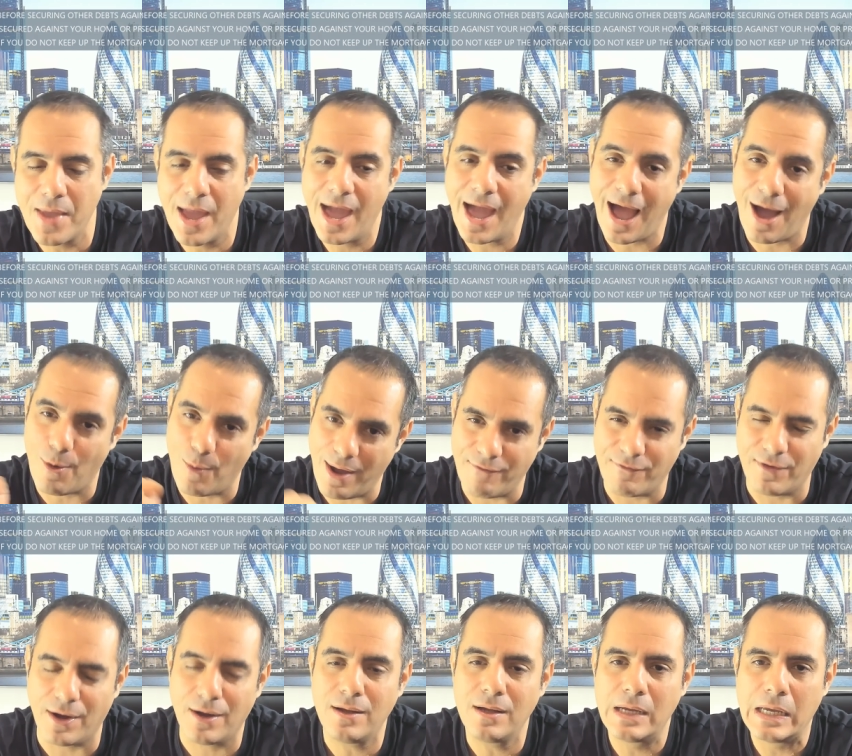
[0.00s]

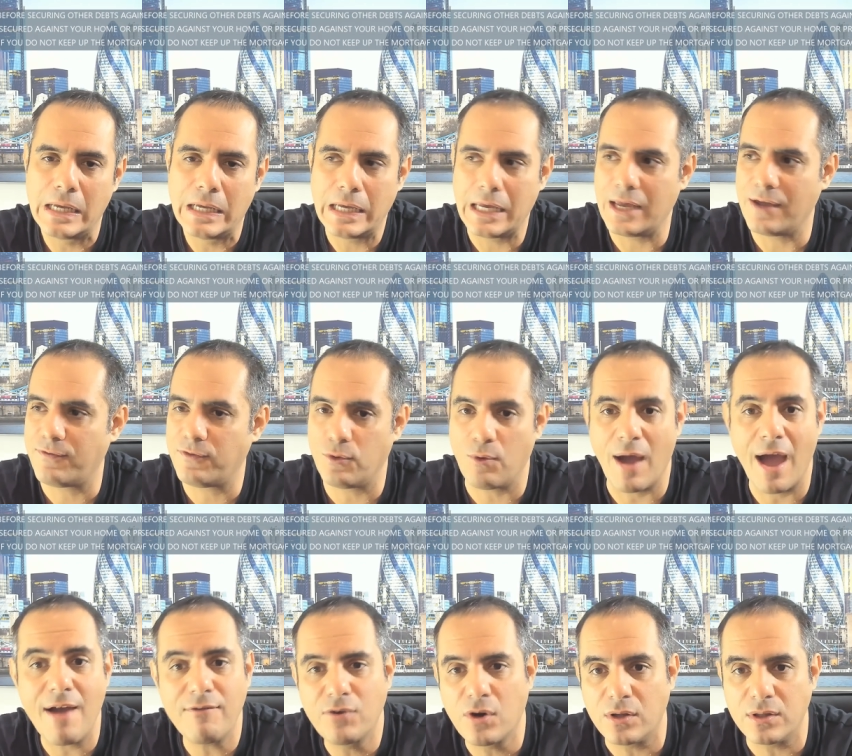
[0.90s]
However, if you
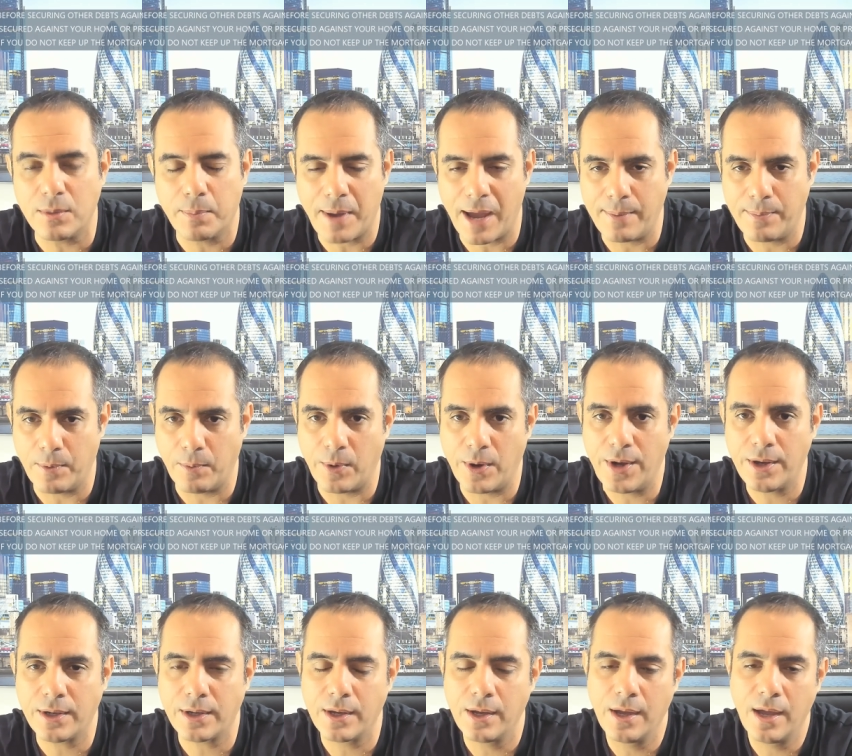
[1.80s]
have got the
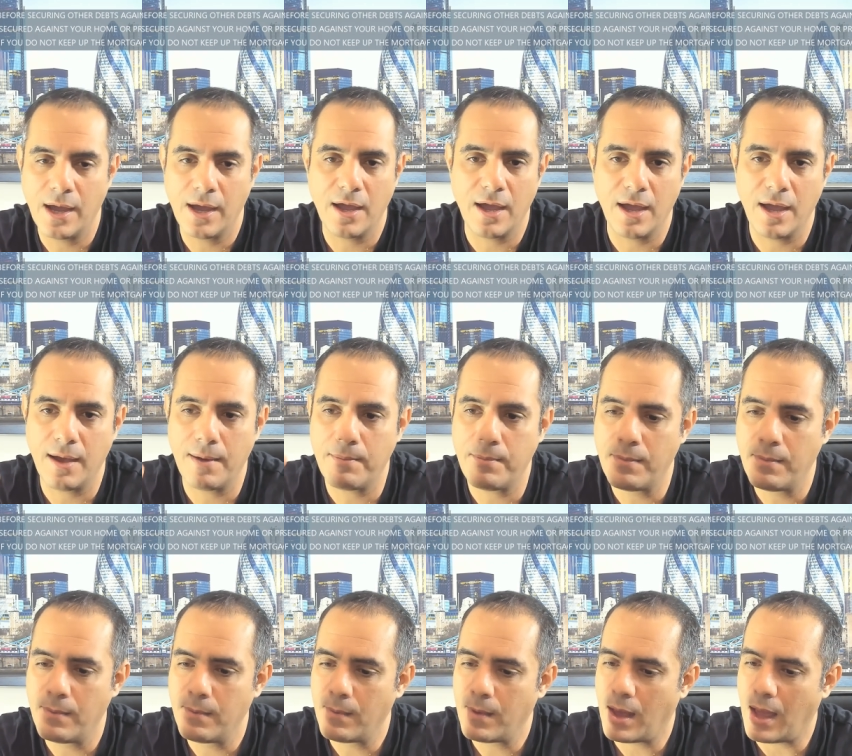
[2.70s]
paperwork
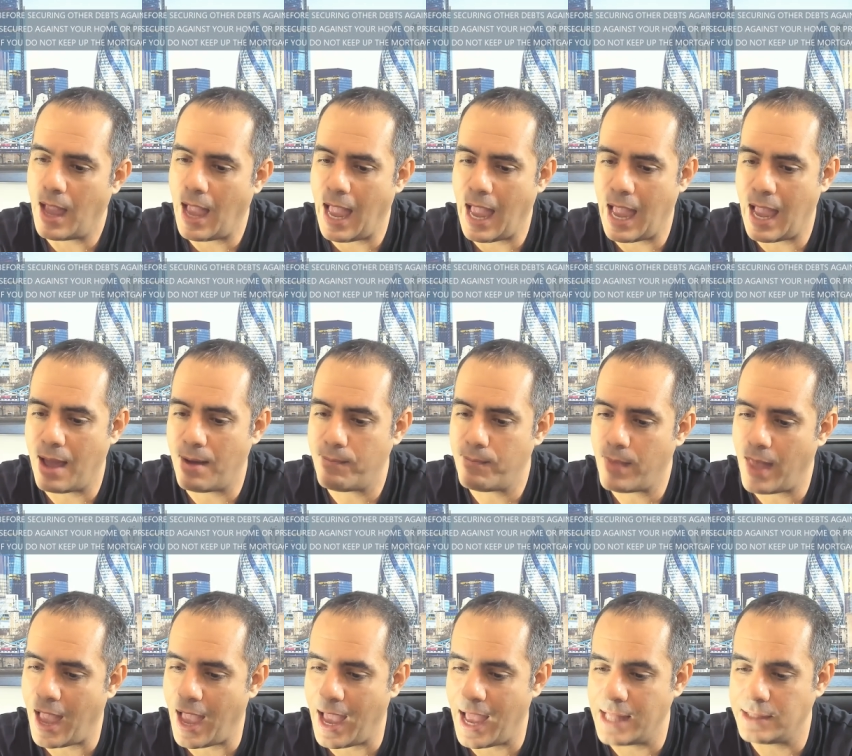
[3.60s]

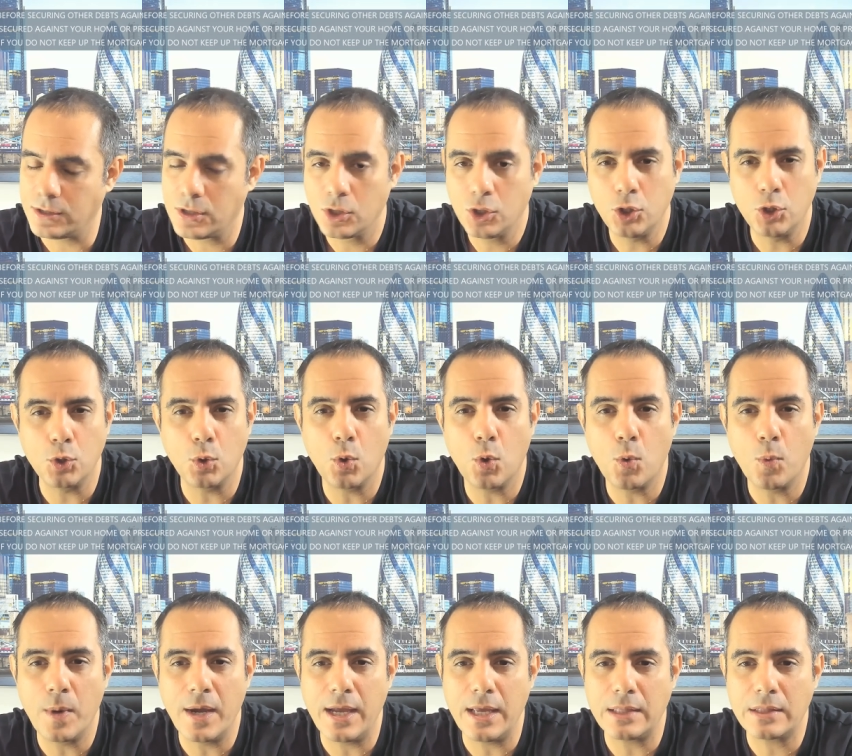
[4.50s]
and you're
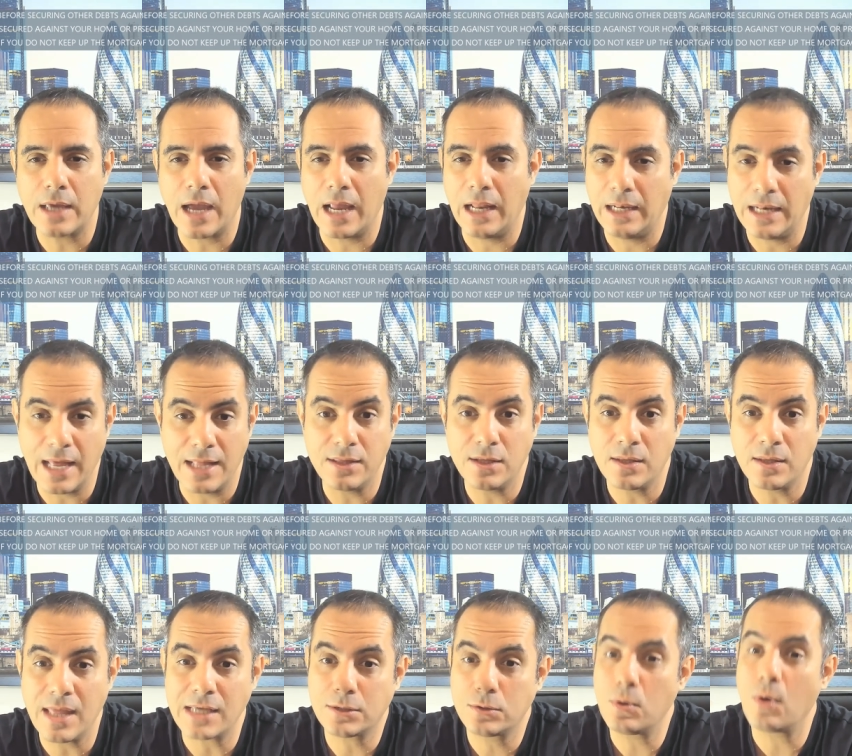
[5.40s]
with a lender
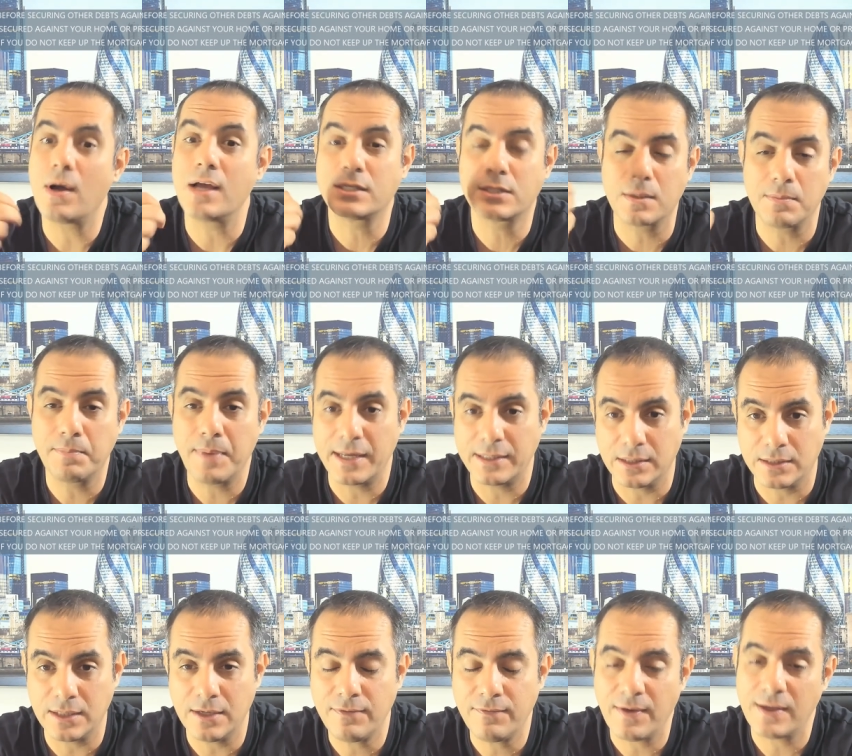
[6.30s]
that's not as
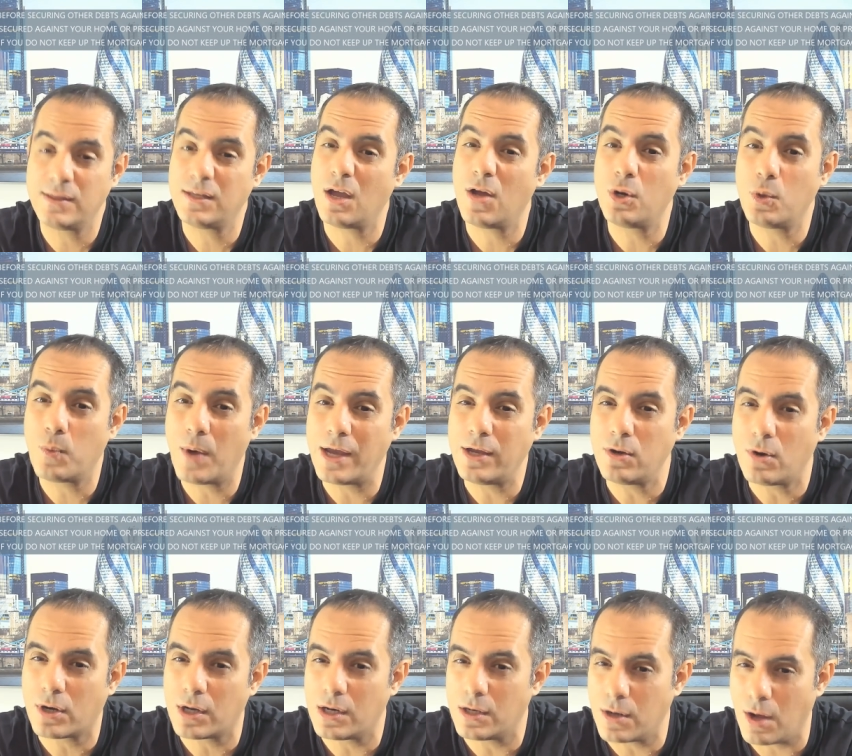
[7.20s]
competitive, and the only way you're
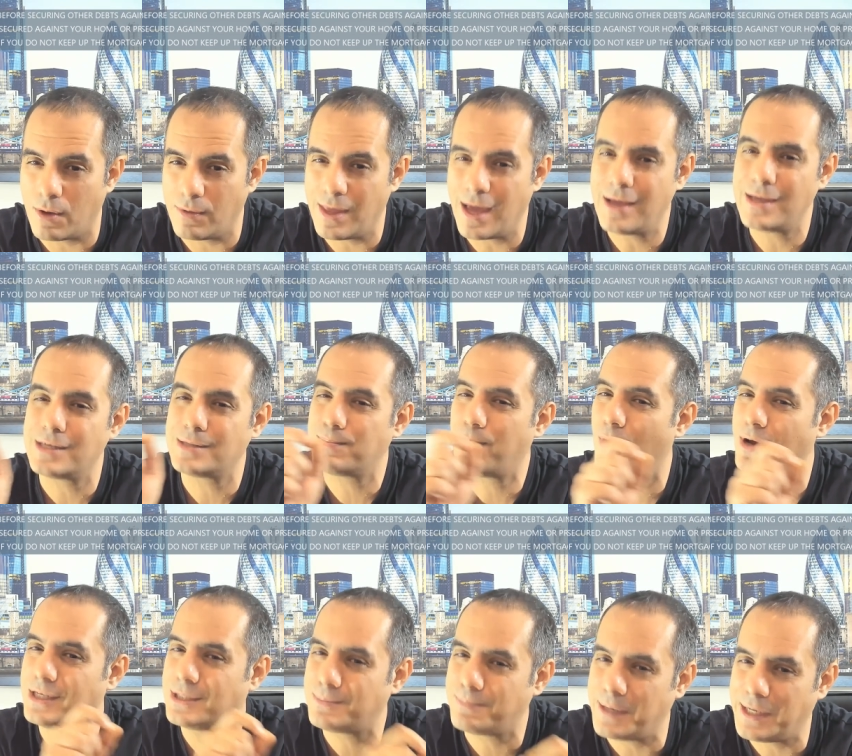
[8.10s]
going to know that is by
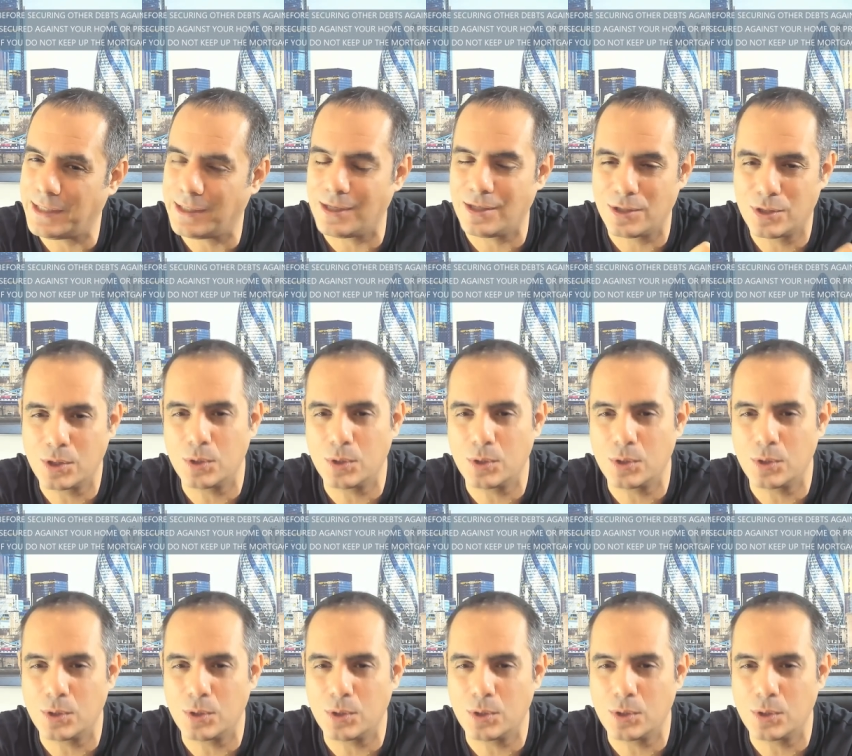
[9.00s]
speaking to